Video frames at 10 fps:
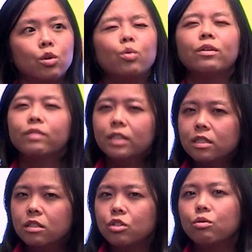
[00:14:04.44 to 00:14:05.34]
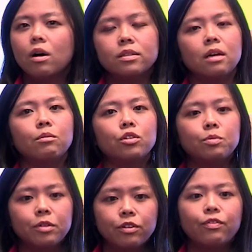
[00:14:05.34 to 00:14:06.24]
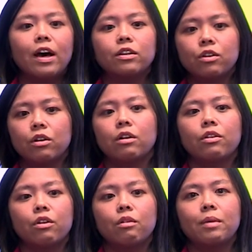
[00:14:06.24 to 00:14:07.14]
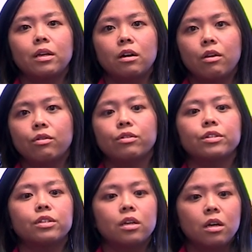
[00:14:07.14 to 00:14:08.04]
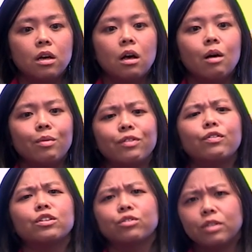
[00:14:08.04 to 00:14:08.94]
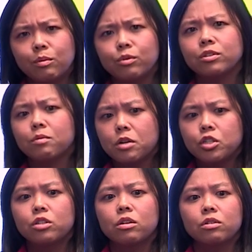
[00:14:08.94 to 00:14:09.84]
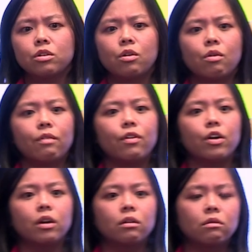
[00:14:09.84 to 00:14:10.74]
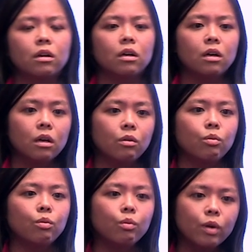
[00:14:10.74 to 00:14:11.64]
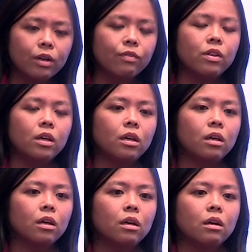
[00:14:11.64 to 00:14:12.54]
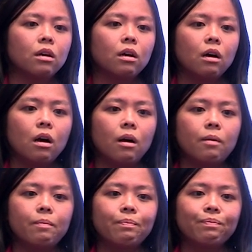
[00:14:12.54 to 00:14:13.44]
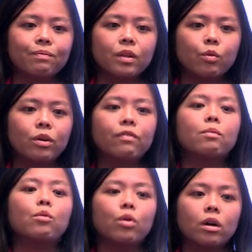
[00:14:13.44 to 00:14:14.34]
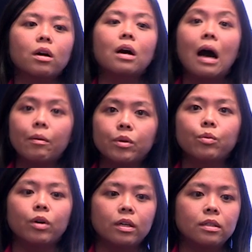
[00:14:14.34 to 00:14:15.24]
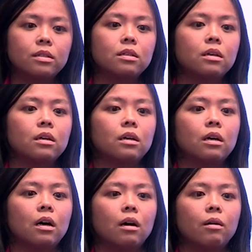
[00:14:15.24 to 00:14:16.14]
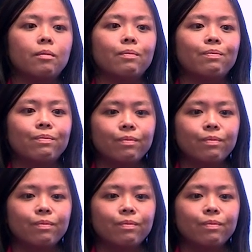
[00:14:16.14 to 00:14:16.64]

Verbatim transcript: equivalent to Alzheimer's, but in fact there, there are many others. Um, and frontal temporal dementia is also a very uh, one of the um, one of the more common ones um,